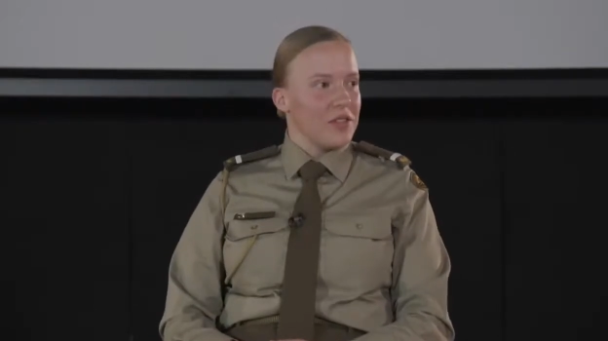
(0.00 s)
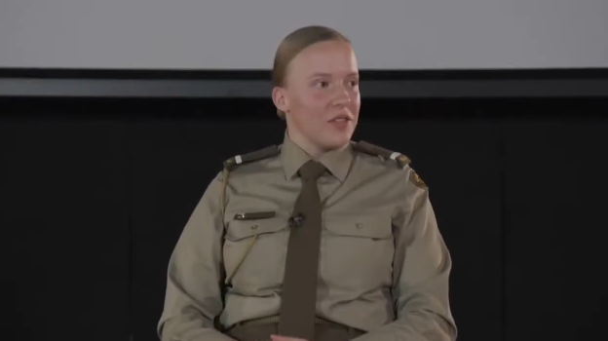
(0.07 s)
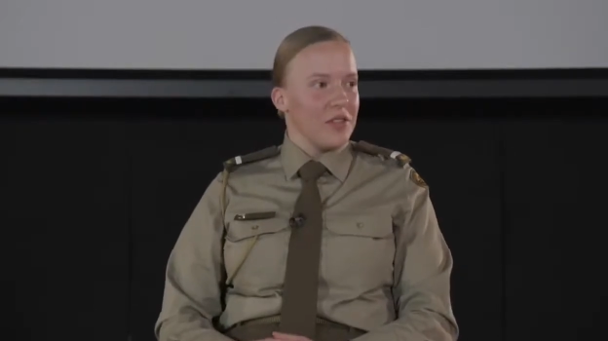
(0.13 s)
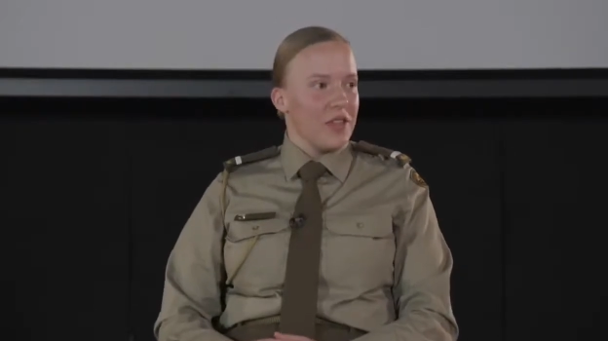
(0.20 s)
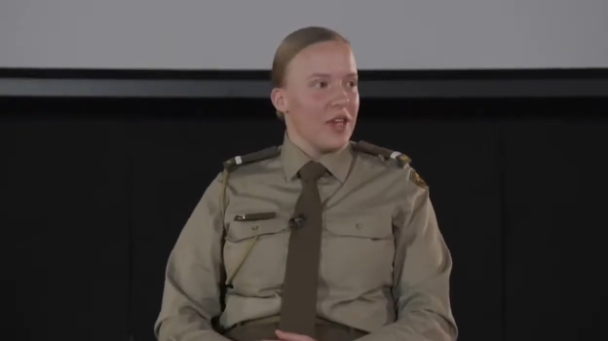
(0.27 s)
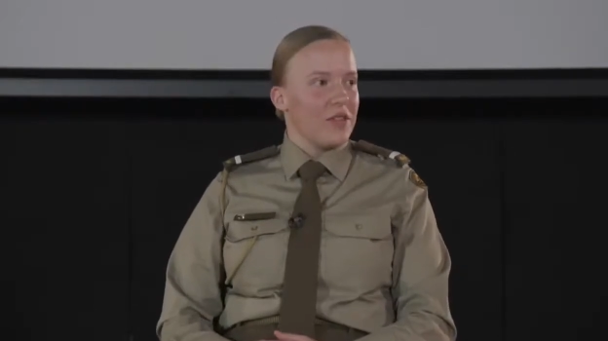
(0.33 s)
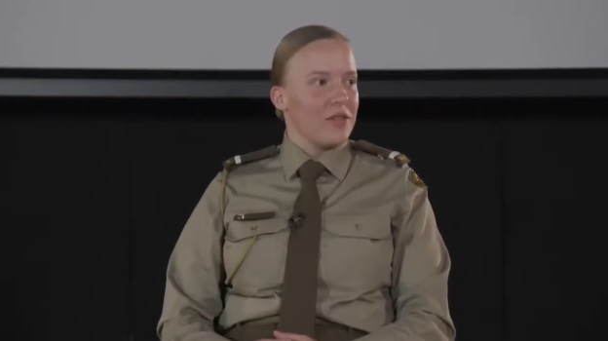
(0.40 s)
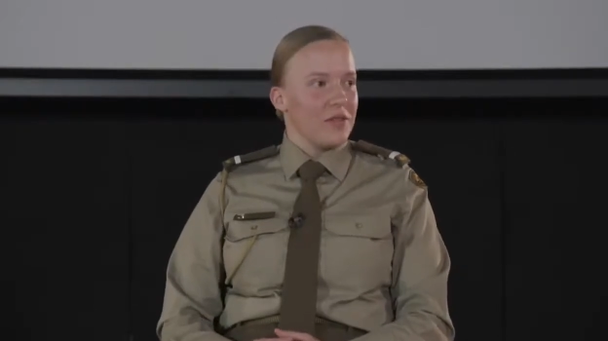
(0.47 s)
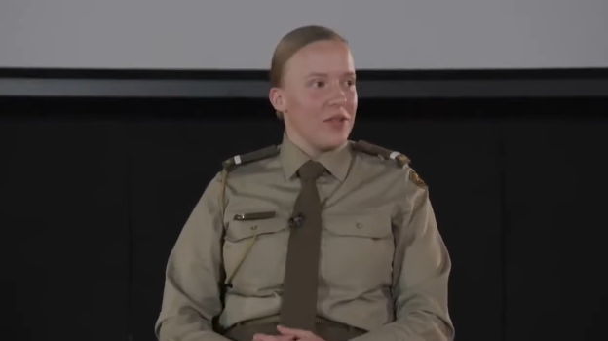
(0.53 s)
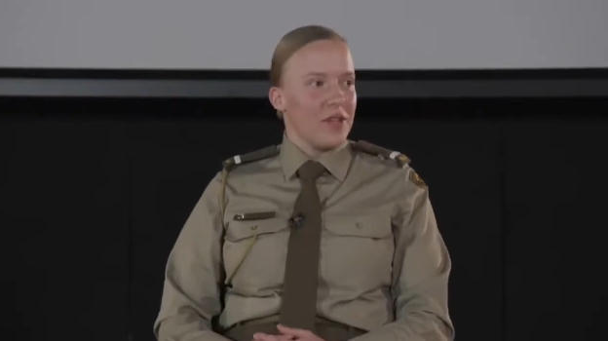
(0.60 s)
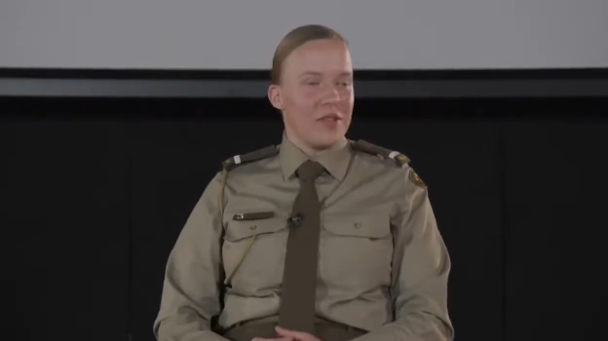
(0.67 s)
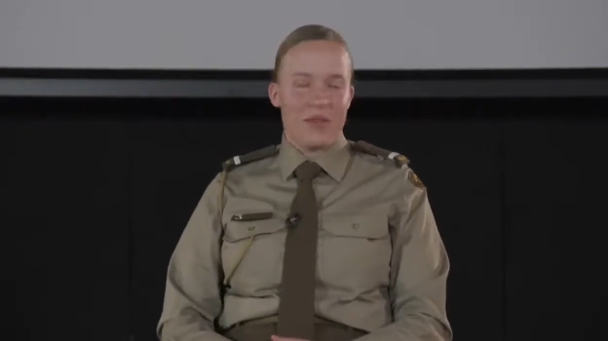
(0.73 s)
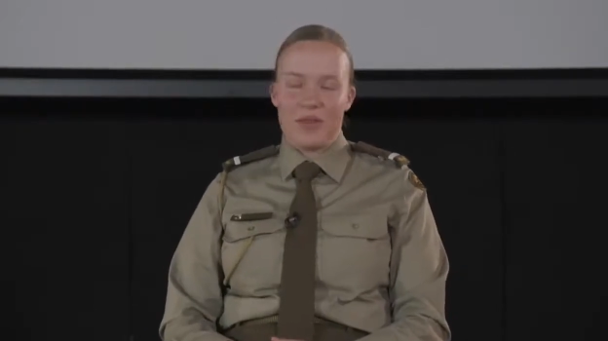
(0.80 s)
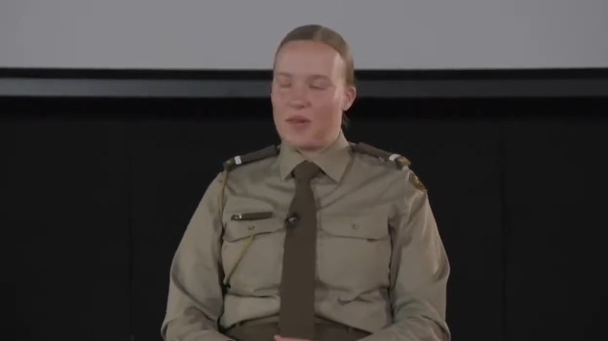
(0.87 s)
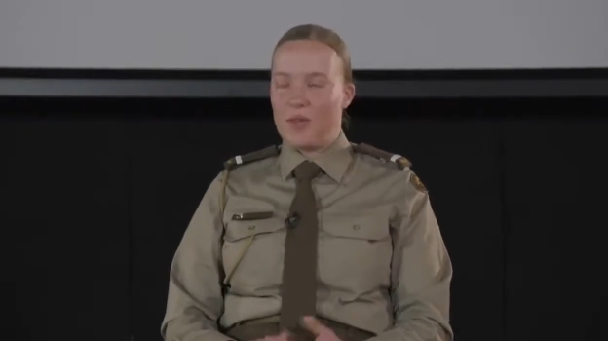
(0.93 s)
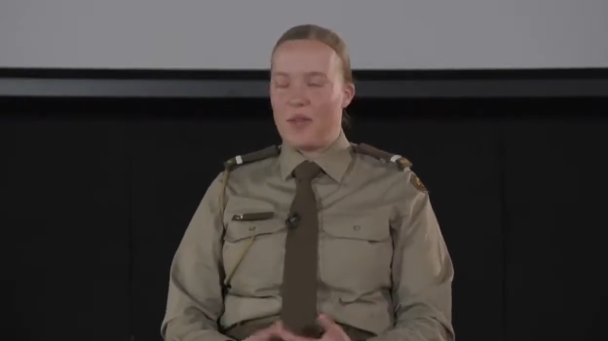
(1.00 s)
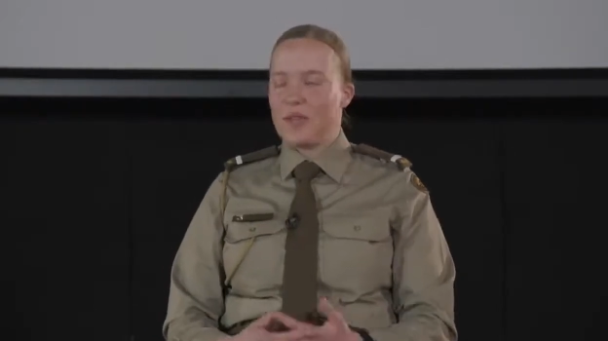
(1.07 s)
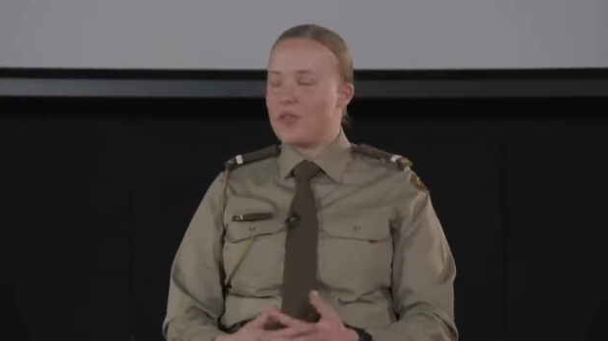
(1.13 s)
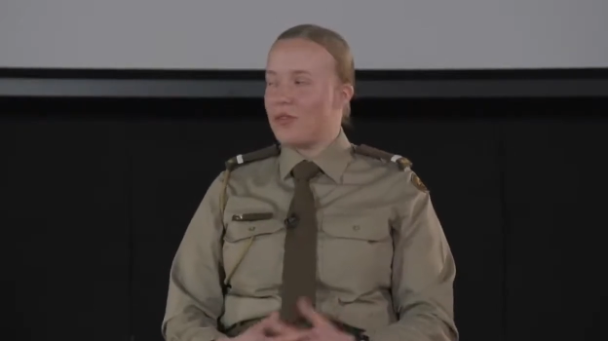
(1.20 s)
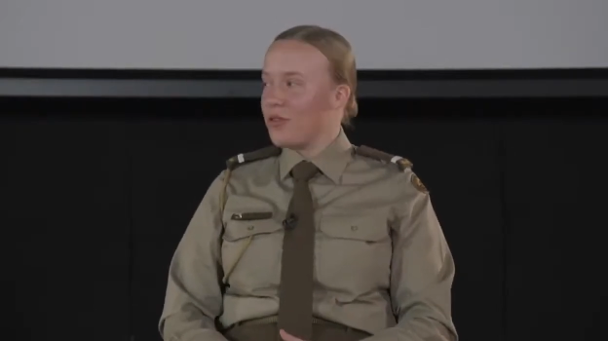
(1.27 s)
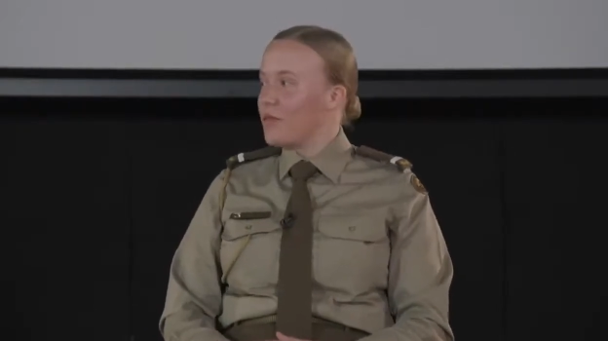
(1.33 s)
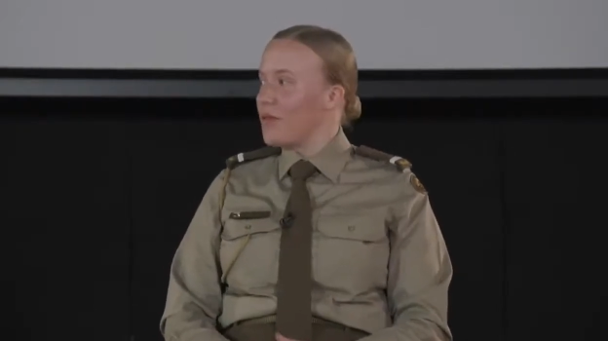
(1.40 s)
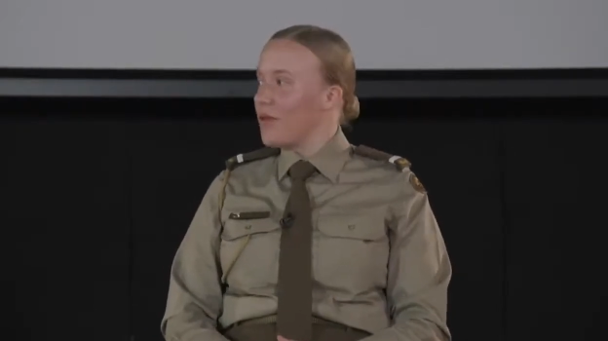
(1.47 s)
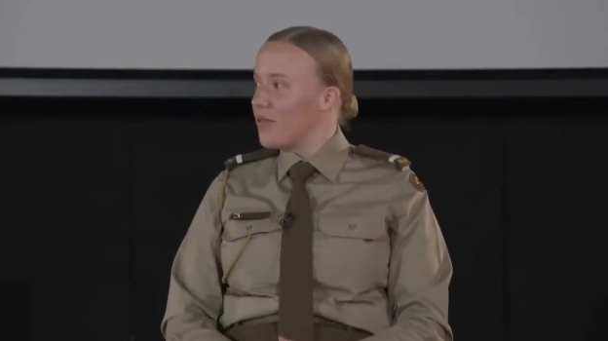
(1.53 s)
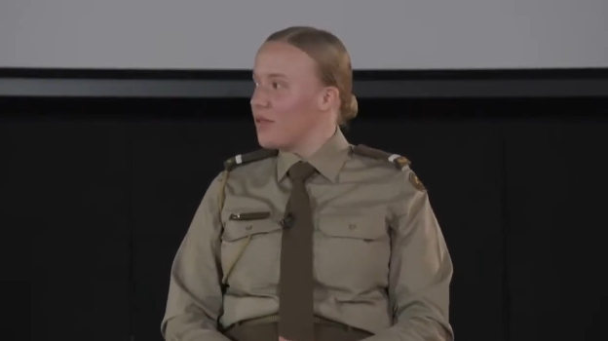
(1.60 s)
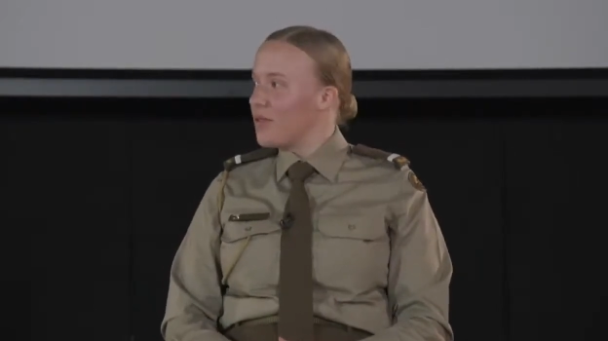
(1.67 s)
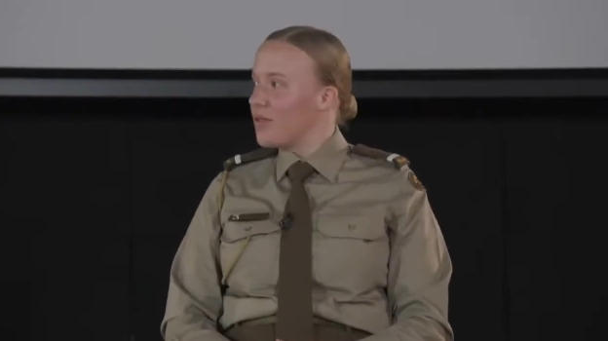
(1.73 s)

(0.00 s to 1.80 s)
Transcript: And yeah, that's something that's shocked me for